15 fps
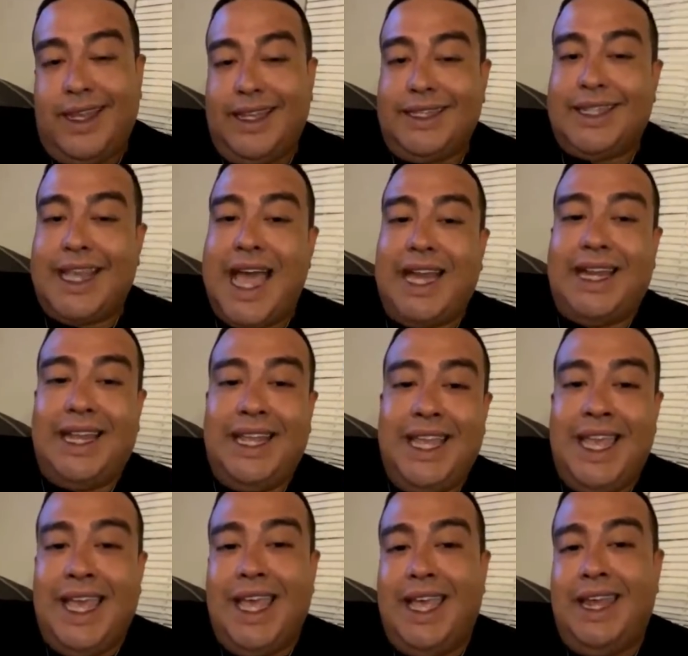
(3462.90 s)
Exactly.
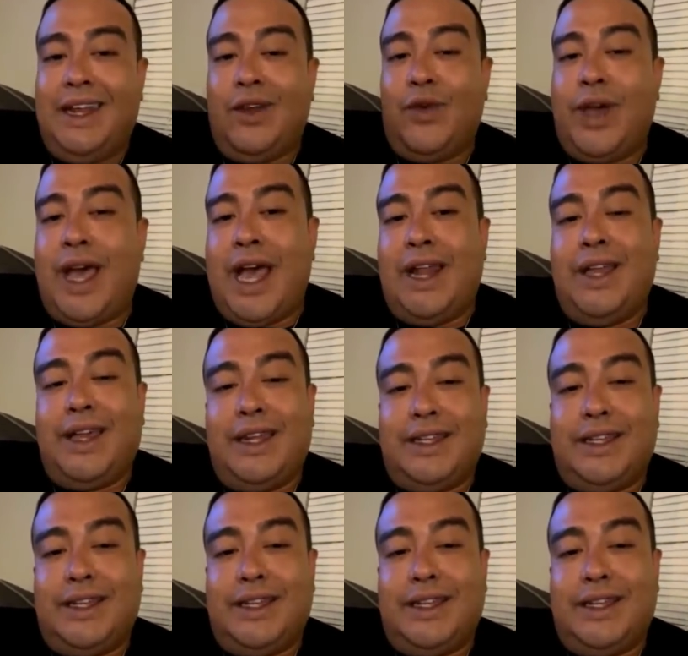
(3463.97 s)
And the way I look at
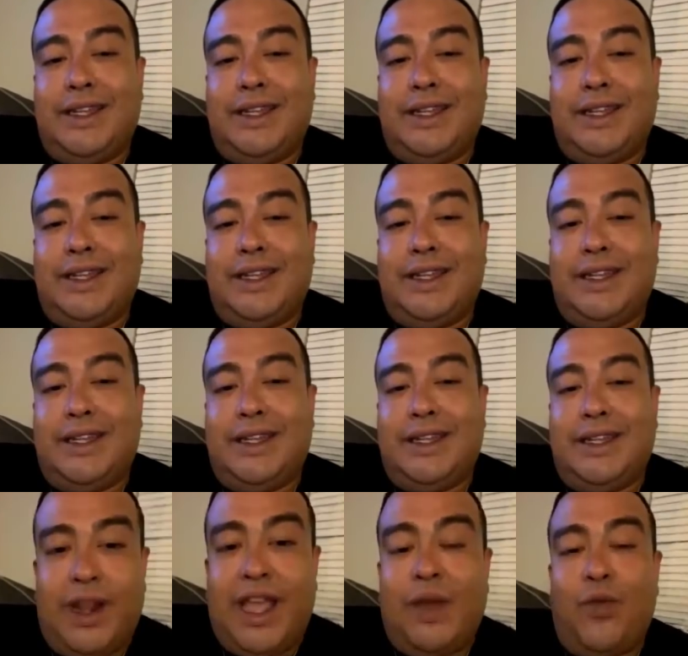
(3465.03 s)
it, some
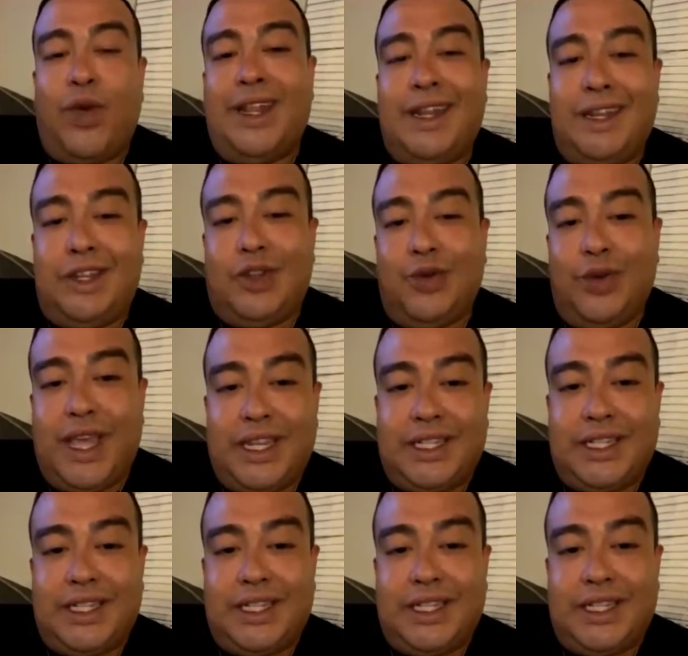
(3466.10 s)
people ain't willing to do
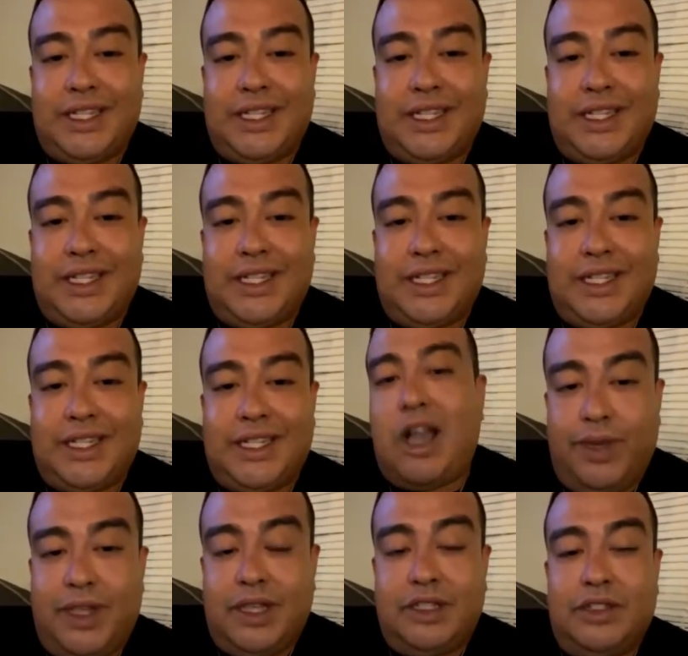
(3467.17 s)
that shit, so they're gonna
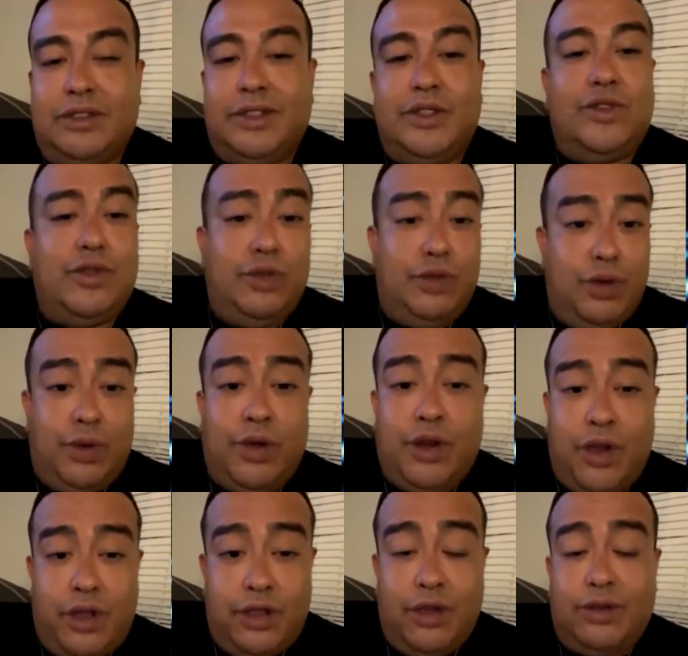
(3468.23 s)
knock on you because you're
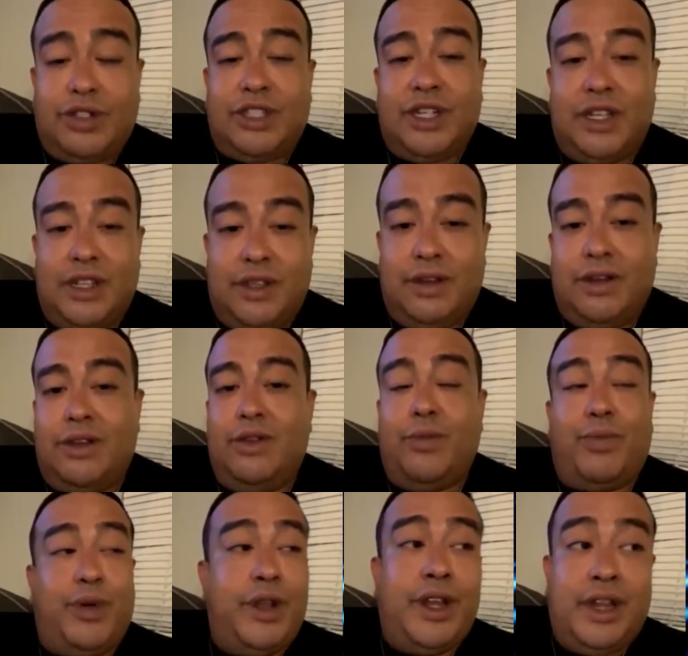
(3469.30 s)
on your shit. You know, you
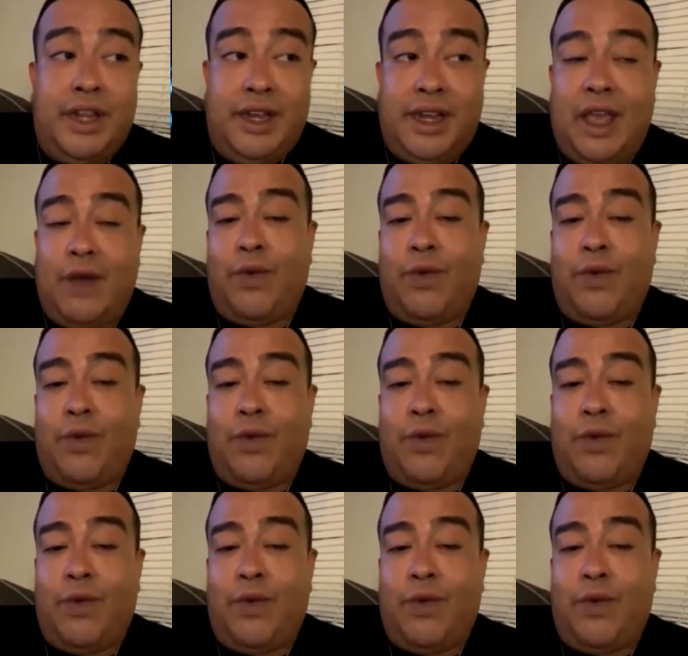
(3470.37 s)
putting in that.